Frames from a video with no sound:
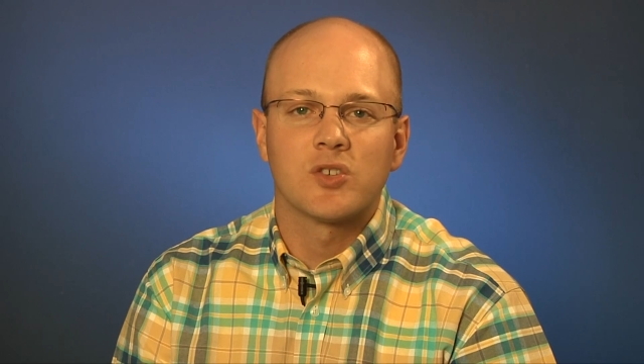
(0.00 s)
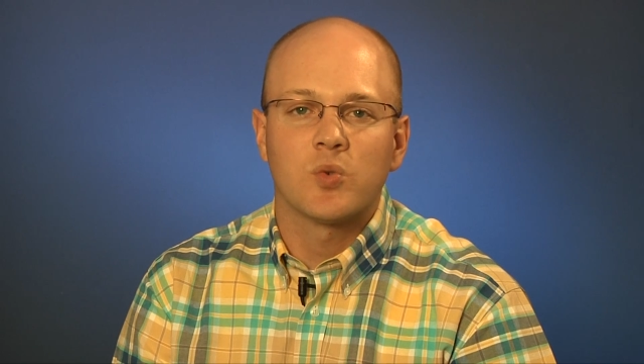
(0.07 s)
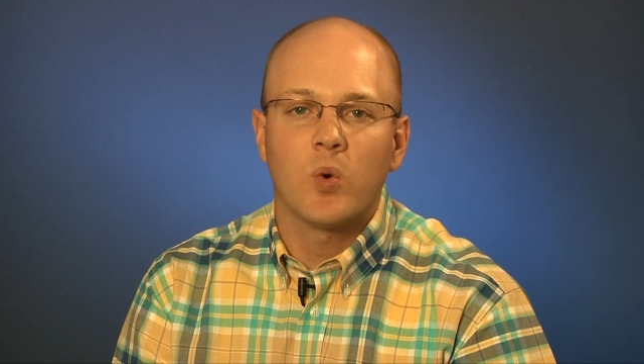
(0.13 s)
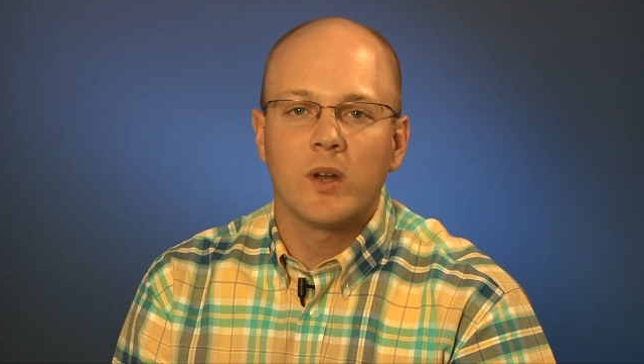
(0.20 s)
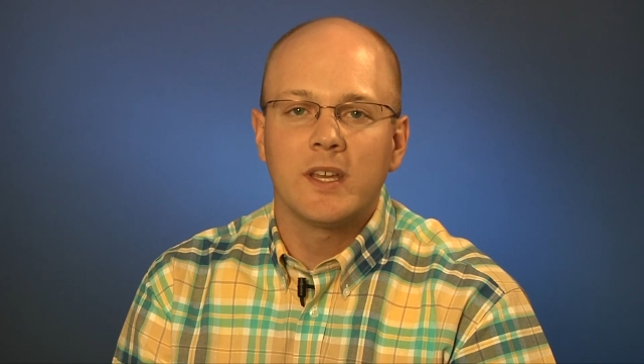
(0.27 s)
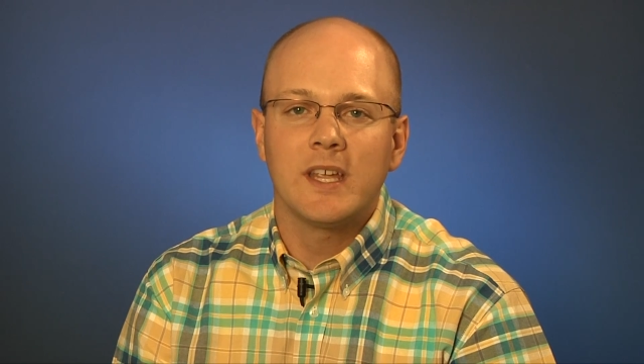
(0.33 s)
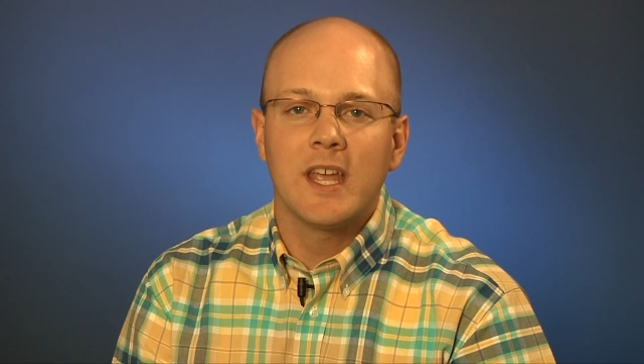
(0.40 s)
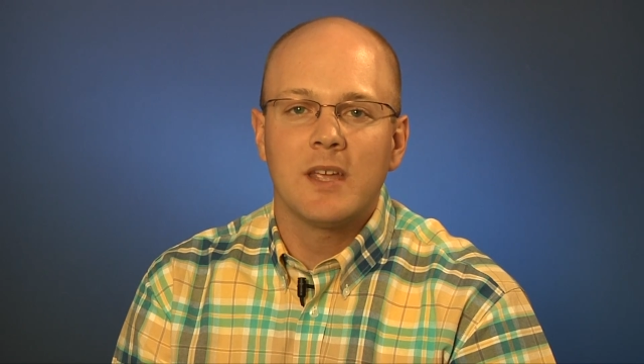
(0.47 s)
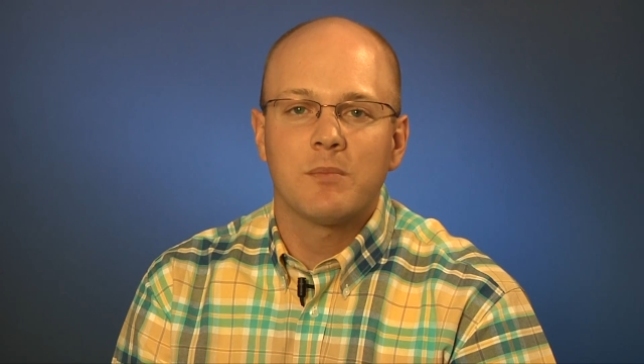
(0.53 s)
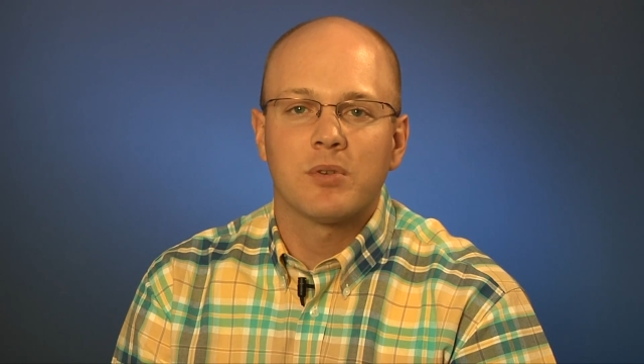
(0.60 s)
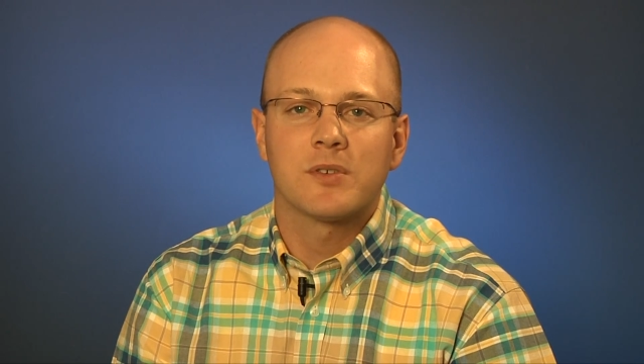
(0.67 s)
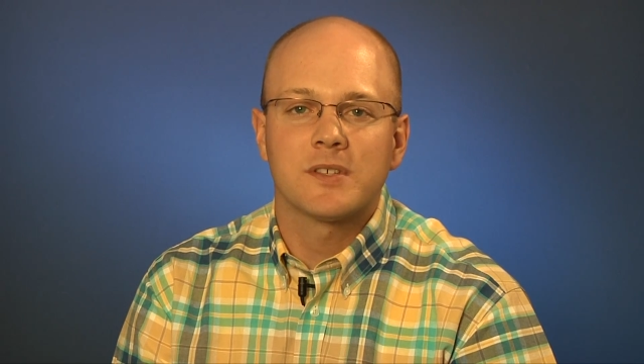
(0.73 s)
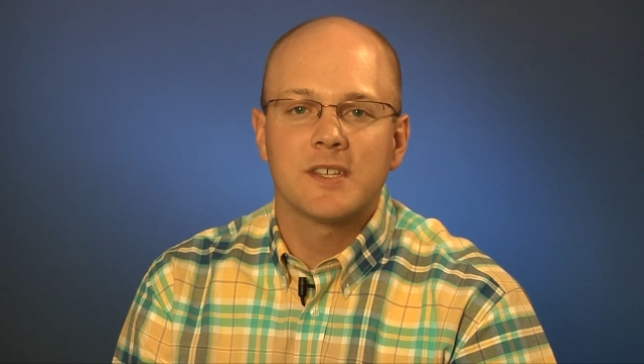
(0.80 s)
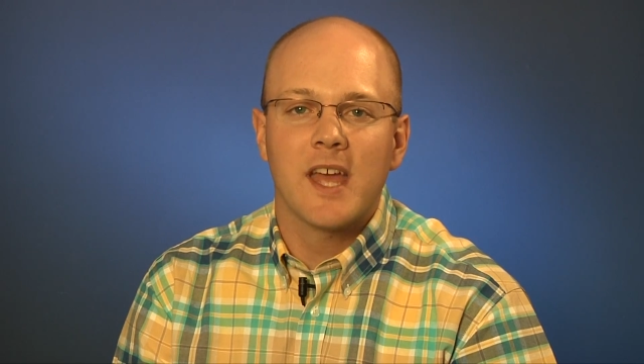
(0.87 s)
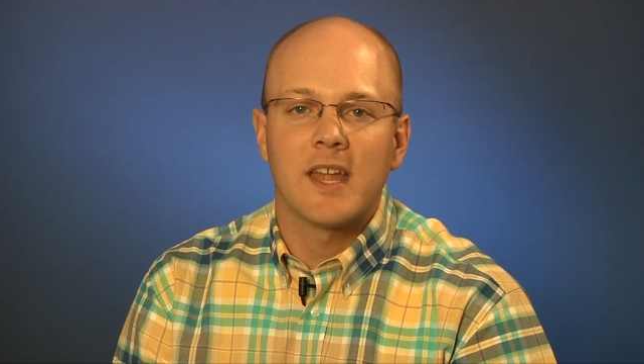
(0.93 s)

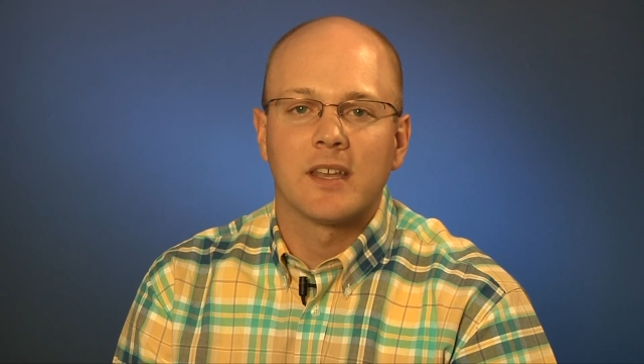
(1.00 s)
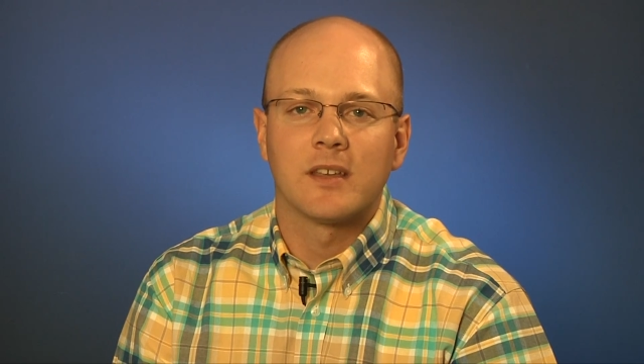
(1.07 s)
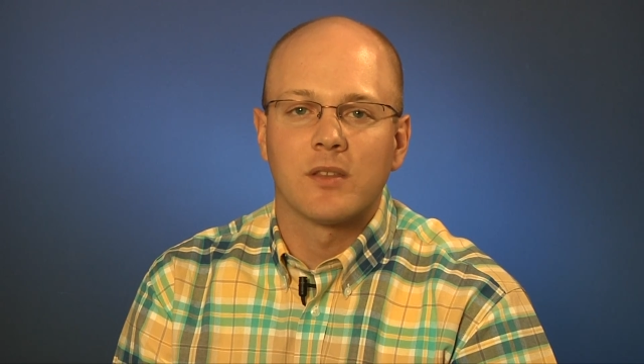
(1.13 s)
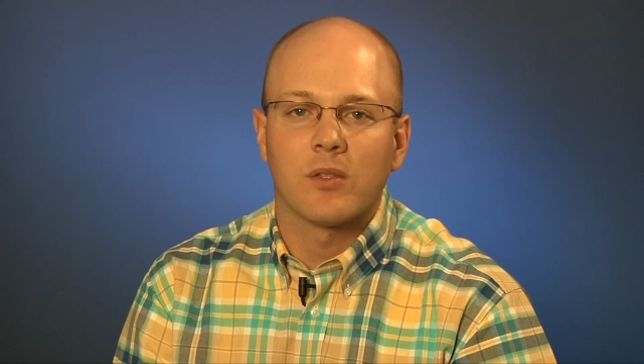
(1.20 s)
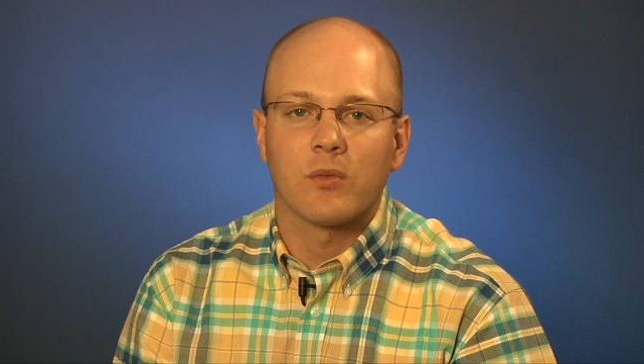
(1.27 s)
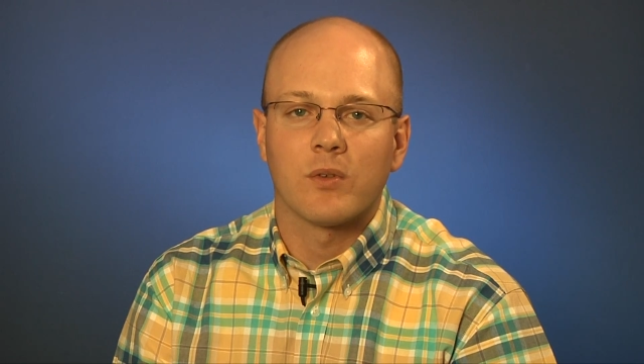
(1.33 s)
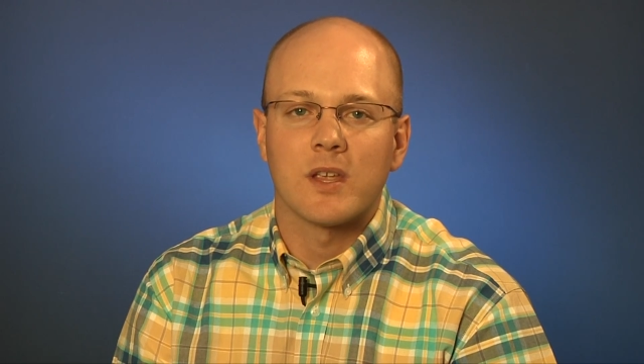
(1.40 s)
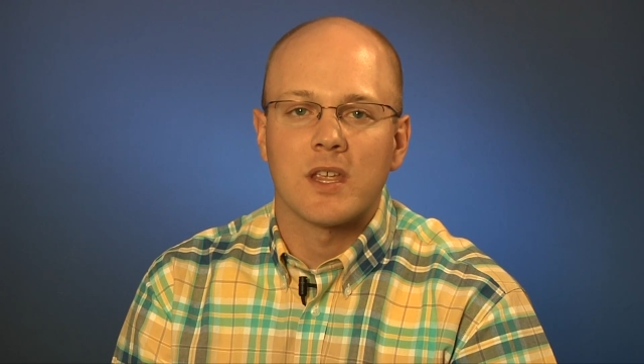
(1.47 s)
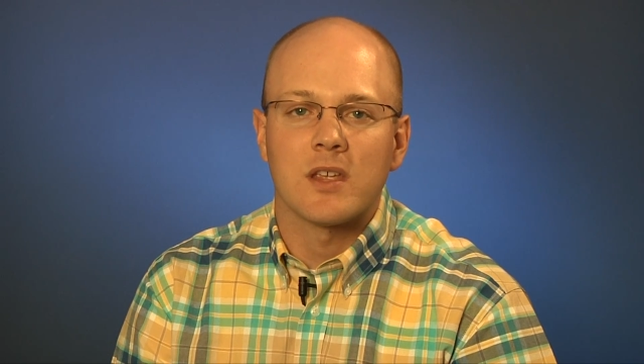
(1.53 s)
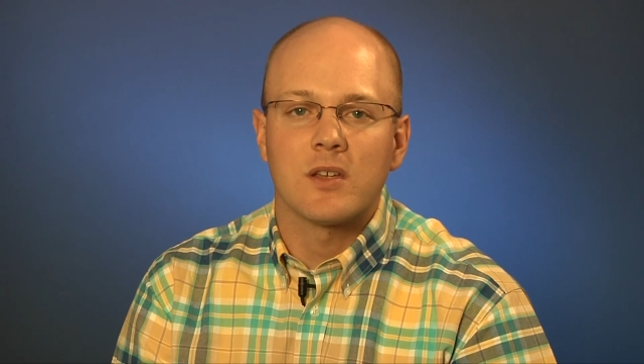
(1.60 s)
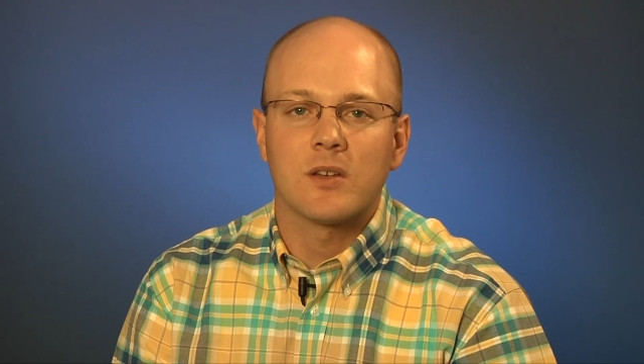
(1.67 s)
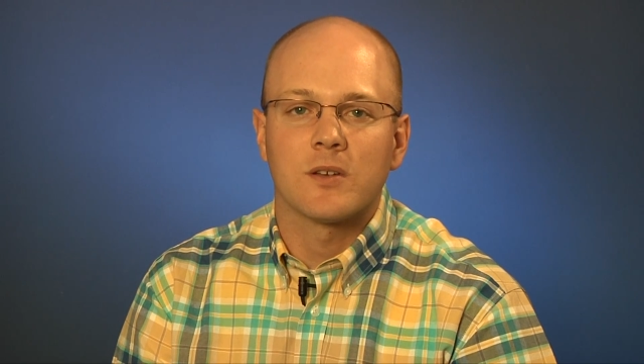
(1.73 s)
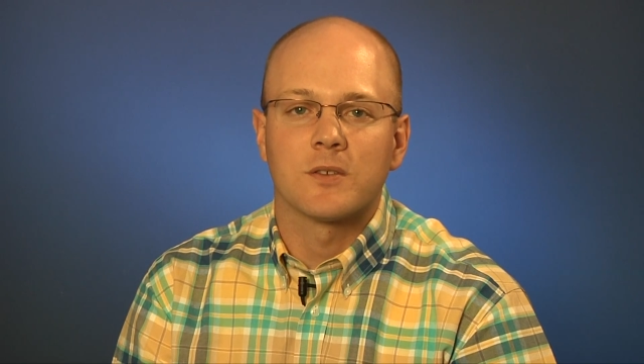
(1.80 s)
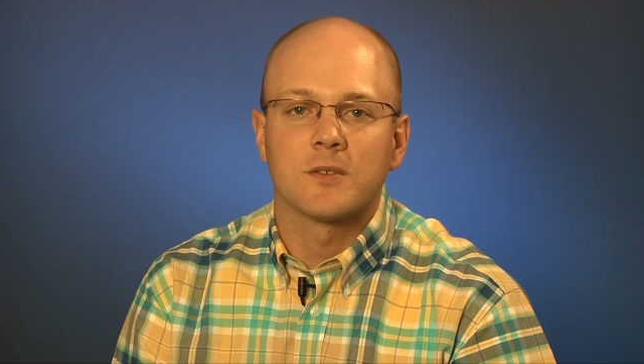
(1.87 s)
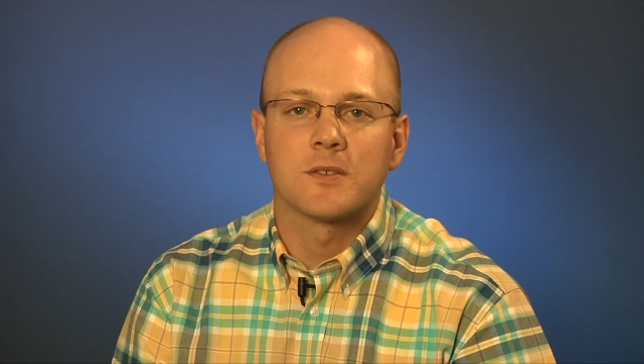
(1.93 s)
28% in 3
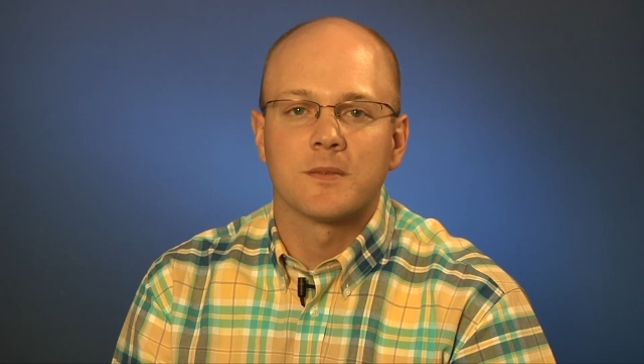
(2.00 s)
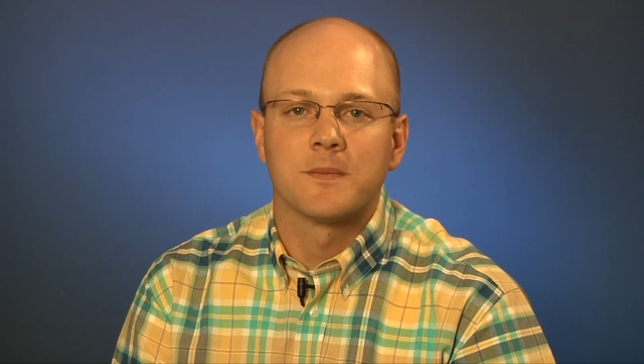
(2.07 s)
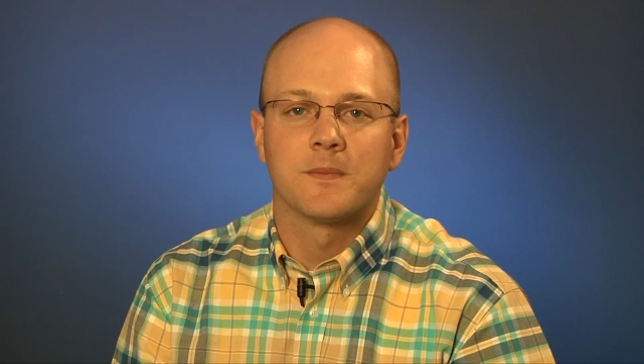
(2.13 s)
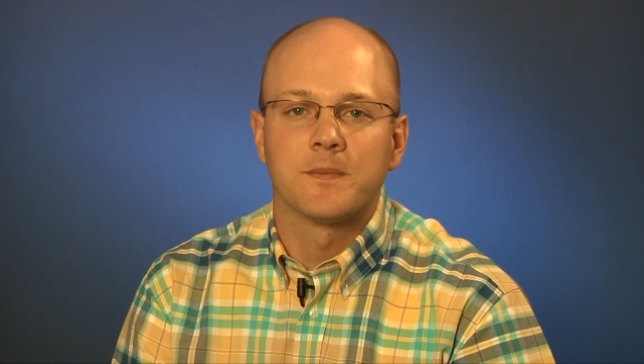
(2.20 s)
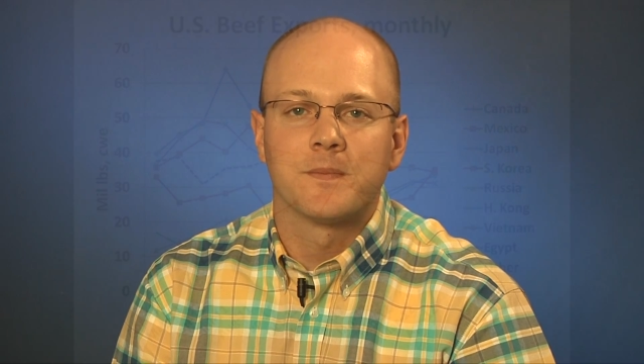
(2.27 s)
years.